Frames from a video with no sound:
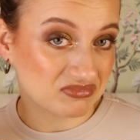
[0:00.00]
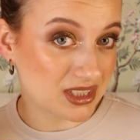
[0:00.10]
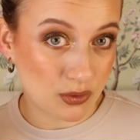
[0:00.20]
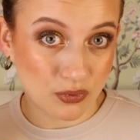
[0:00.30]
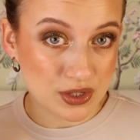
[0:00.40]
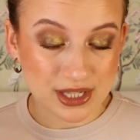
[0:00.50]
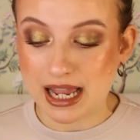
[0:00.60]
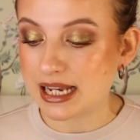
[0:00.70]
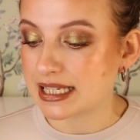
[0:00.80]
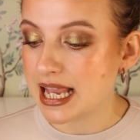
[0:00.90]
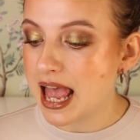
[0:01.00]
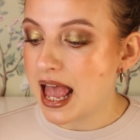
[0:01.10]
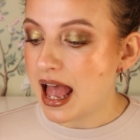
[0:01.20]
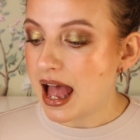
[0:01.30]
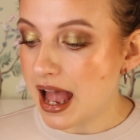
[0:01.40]
that feels nice.
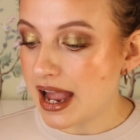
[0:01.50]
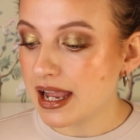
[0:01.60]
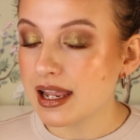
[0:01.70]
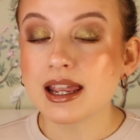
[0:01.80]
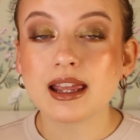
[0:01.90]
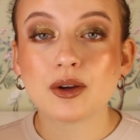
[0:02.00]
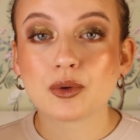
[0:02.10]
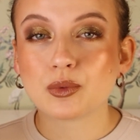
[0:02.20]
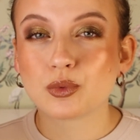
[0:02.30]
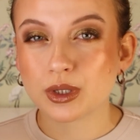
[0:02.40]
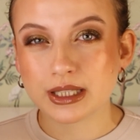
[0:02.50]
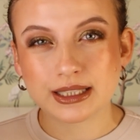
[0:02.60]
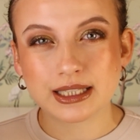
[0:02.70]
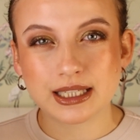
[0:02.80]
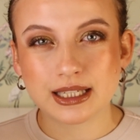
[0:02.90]
I
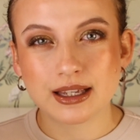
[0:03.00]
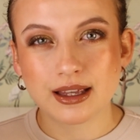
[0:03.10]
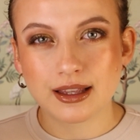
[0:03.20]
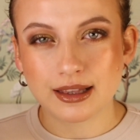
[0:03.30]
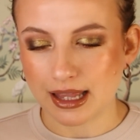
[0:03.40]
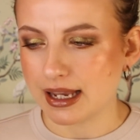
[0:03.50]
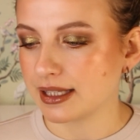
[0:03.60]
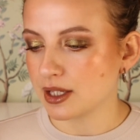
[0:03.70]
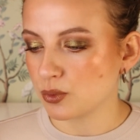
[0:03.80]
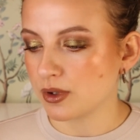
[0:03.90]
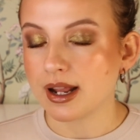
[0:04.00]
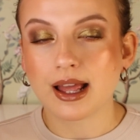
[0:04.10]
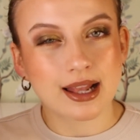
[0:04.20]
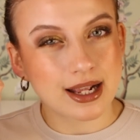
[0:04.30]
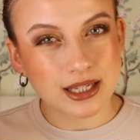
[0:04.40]
really like this one.
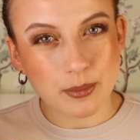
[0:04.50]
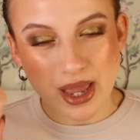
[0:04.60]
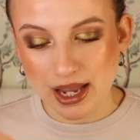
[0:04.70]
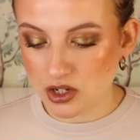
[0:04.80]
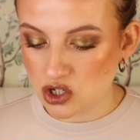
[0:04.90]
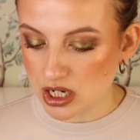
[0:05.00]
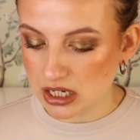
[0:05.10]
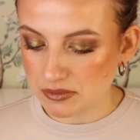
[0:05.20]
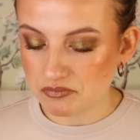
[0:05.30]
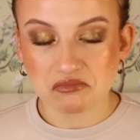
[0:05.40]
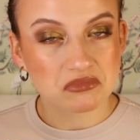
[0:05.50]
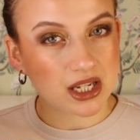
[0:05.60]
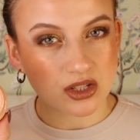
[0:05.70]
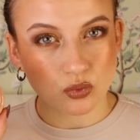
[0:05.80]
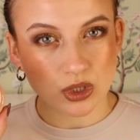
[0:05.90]
I like the packaging.
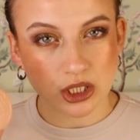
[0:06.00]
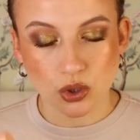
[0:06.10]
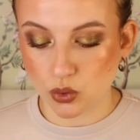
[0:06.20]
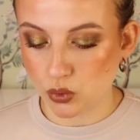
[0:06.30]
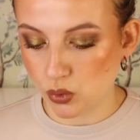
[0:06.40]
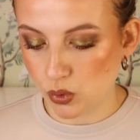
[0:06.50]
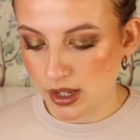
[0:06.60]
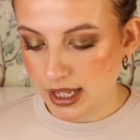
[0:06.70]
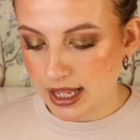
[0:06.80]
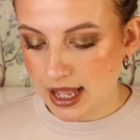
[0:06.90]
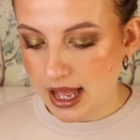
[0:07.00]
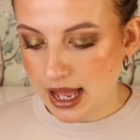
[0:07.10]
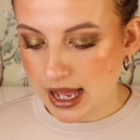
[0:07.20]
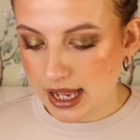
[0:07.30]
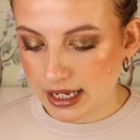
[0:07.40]
It's really cool.
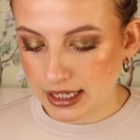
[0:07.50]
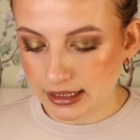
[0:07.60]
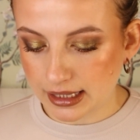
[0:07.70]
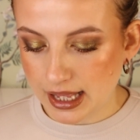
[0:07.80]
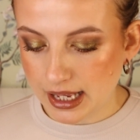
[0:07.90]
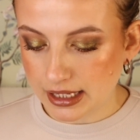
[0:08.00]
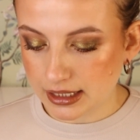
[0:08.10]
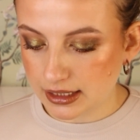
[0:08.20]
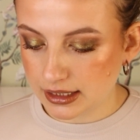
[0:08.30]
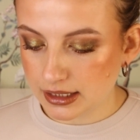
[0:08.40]
I like